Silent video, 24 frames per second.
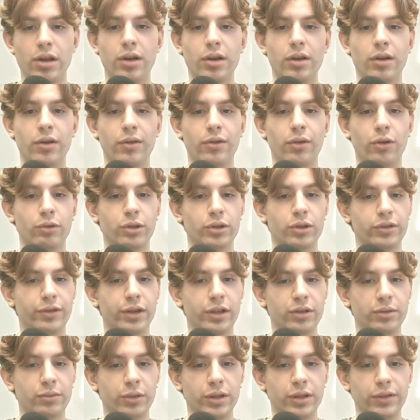for reservation
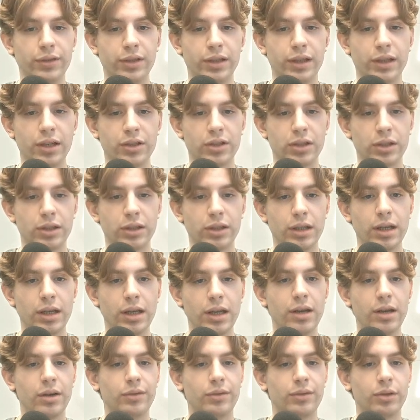modification,
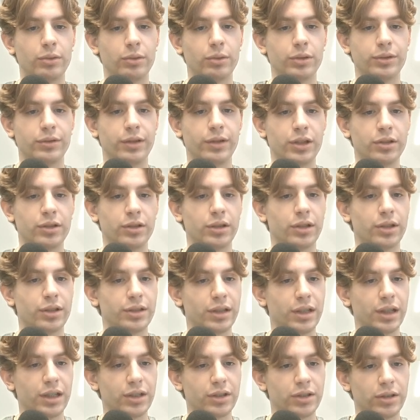for reservation
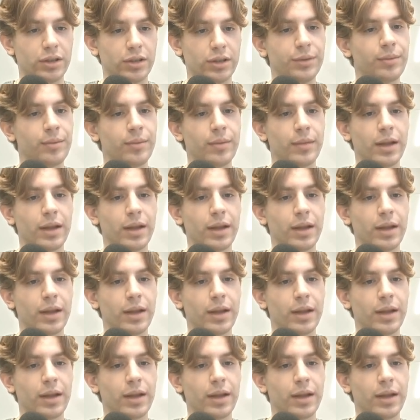cancellation,